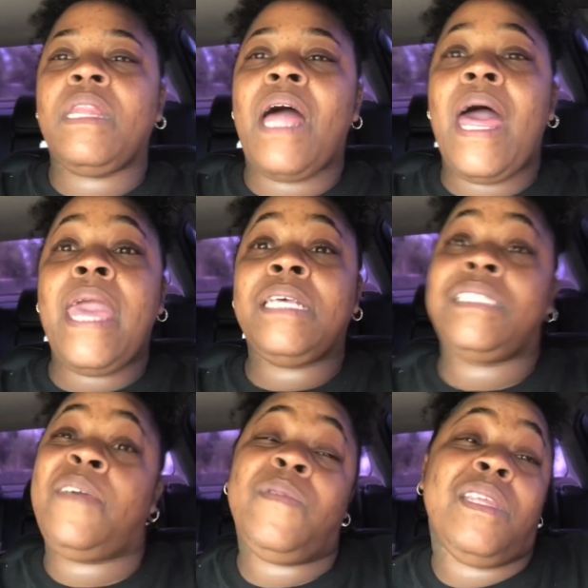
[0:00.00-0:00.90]
likes,
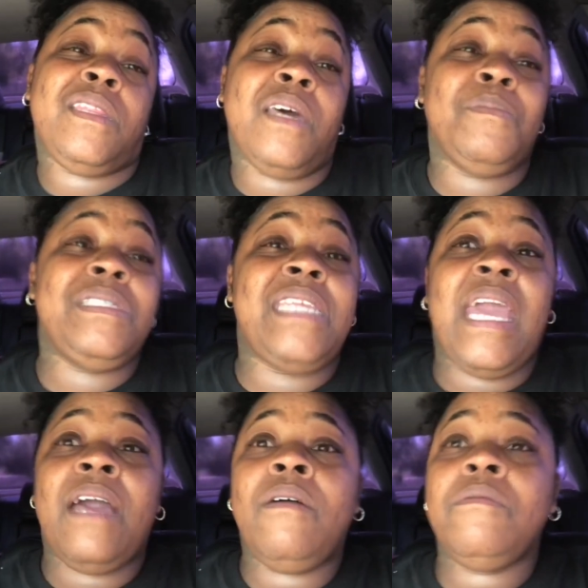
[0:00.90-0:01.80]
even the thumbs
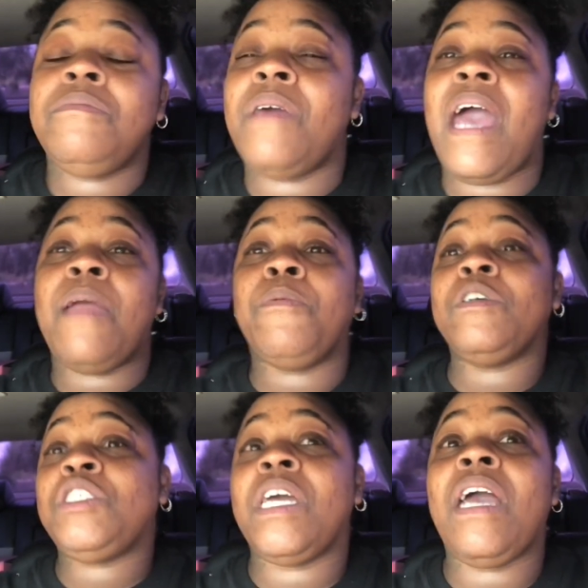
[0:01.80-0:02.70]
down. I
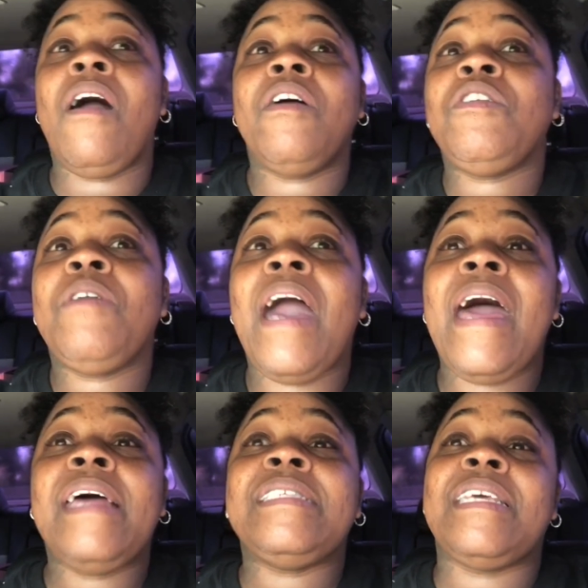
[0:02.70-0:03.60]
appreciate all you
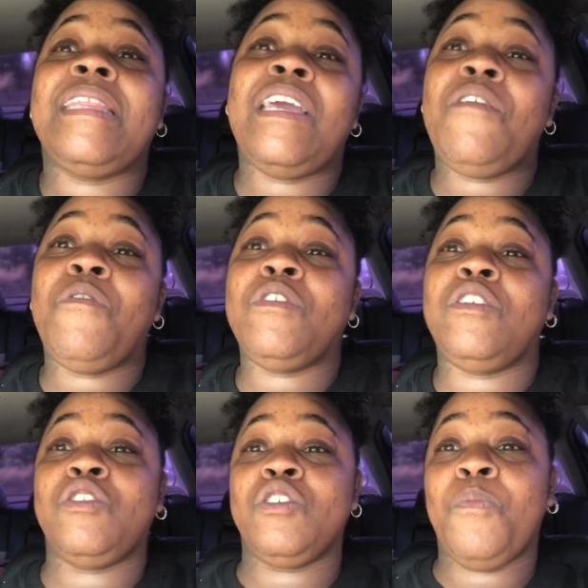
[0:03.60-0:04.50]
guys. I thank you for
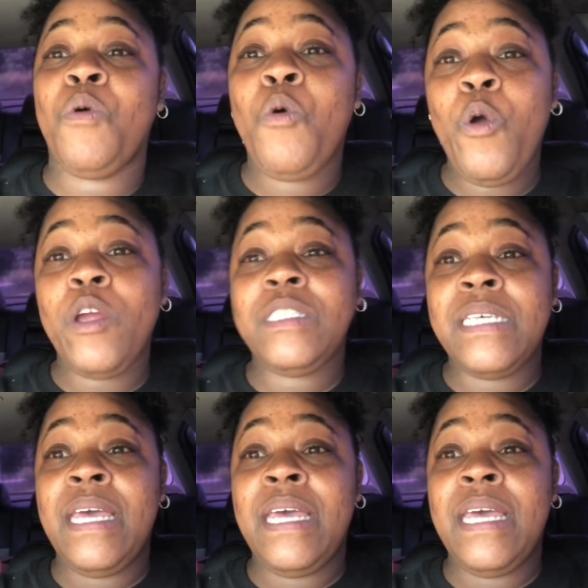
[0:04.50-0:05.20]
your support.